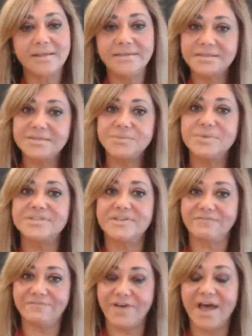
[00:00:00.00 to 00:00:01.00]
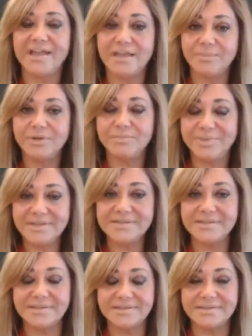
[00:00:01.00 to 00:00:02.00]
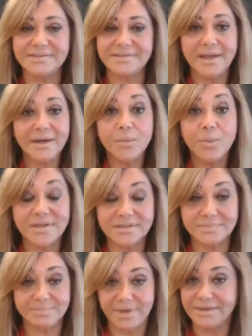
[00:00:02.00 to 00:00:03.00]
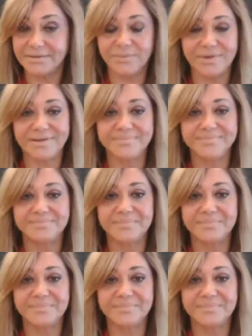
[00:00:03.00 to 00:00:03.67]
this was a viable business. And it was, by the way.